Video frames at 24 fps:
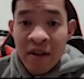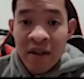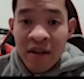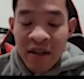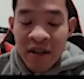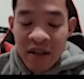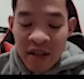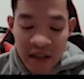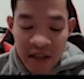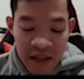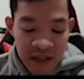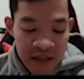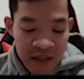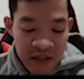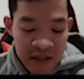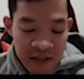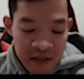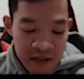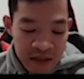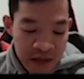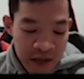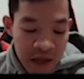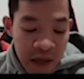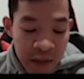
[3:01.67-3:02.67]

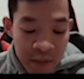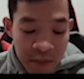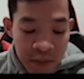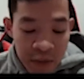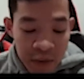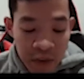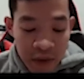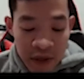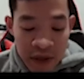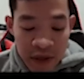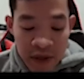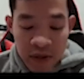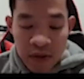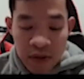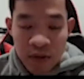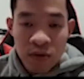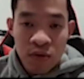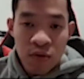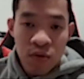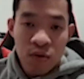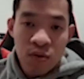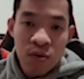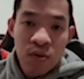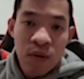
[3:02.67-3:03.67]
is an ability
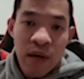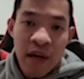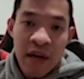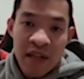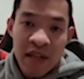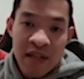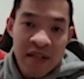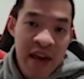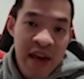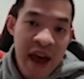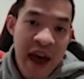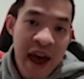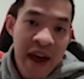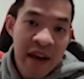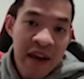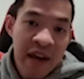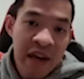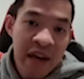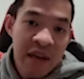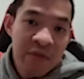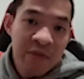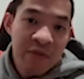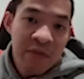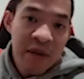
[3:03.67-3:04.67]
to attack
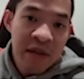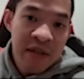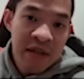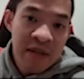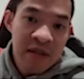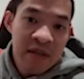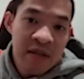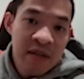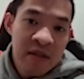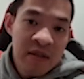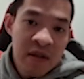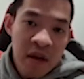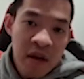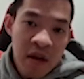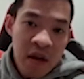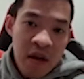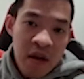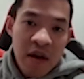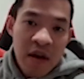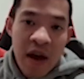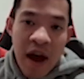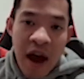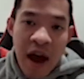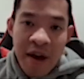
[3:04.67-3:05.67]
enemy bases
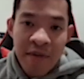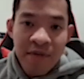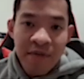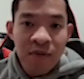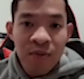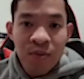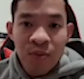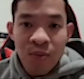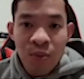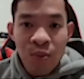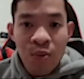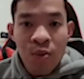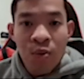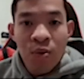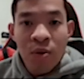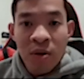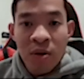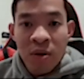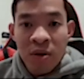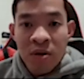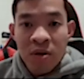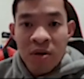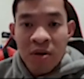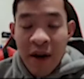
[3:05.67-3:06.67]
after
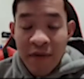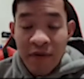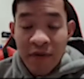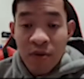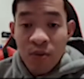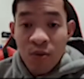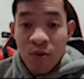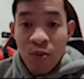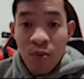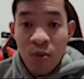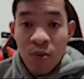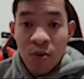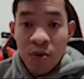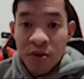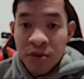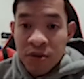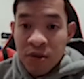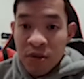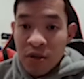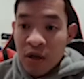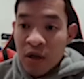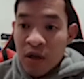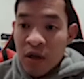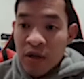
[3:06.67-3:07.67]
the war is
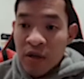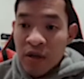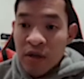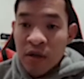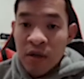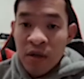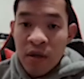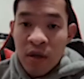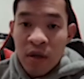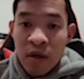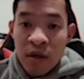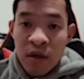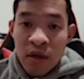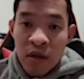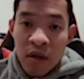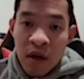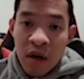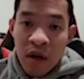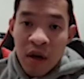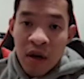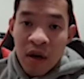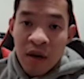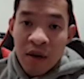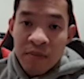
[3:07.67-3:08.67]
done.
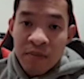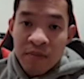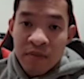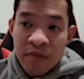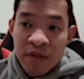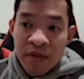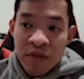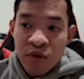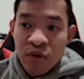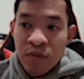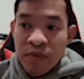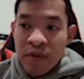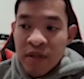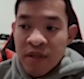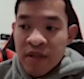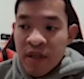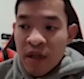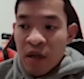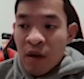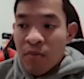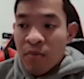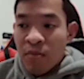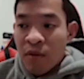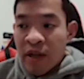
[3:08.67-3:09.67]
This could be set
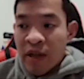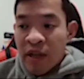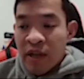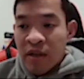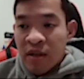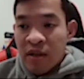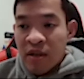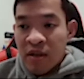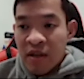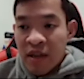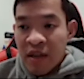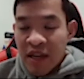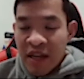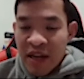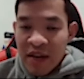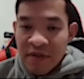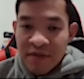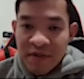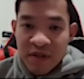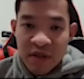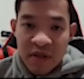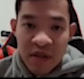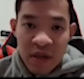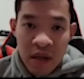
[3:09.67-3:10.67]
up like an
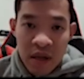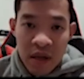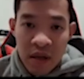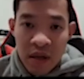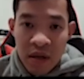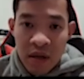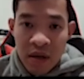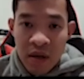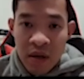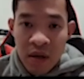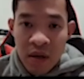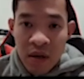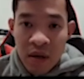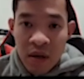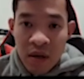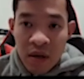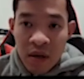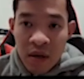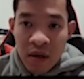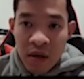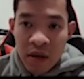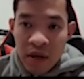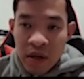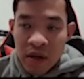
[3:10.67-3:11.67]
FC.
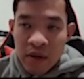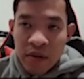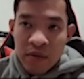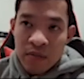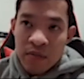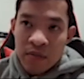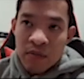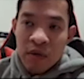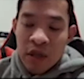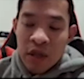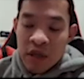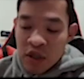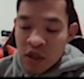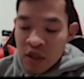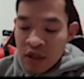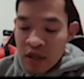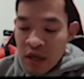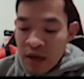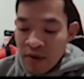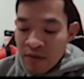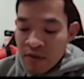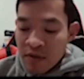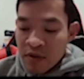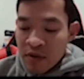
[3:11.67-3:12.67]
Like, let's just
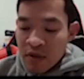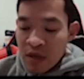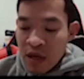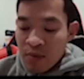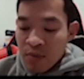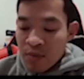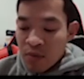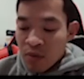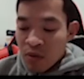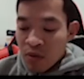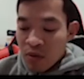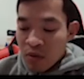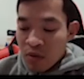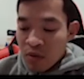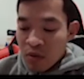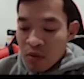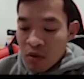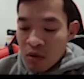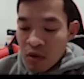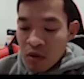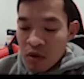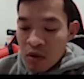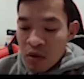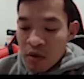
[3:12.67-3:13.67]
say, for example,
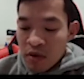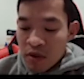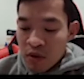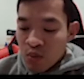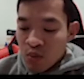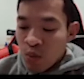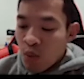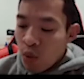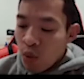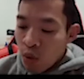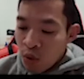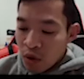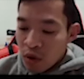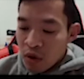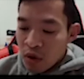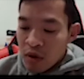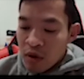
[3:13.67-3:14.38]
this war